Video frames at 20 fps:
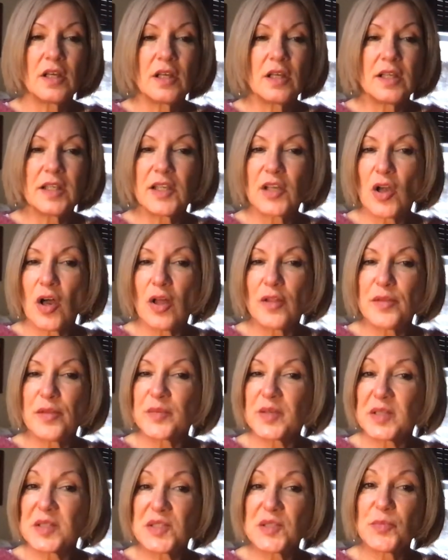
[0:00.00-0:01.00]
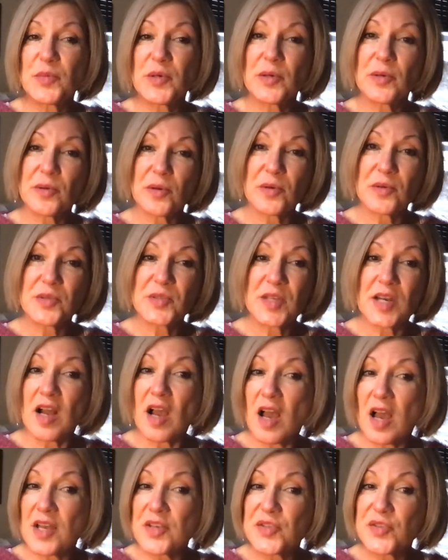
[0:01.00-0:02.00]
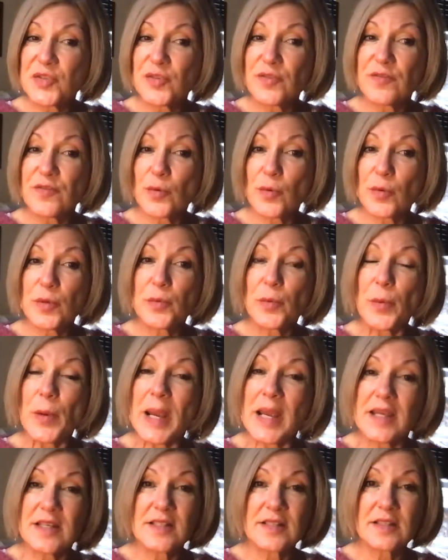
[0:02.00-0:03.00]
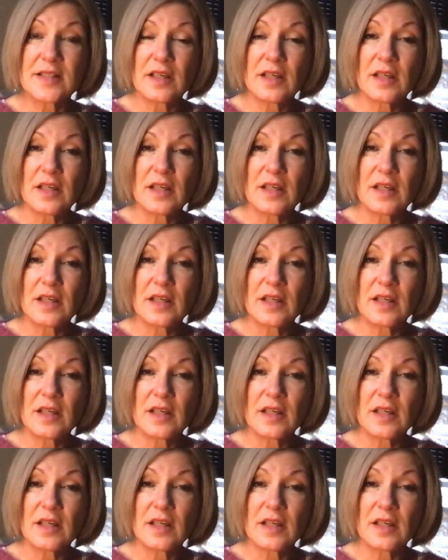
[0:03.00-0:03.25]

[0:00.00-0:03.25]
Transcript: He called them conspirators and a hostile foreign race.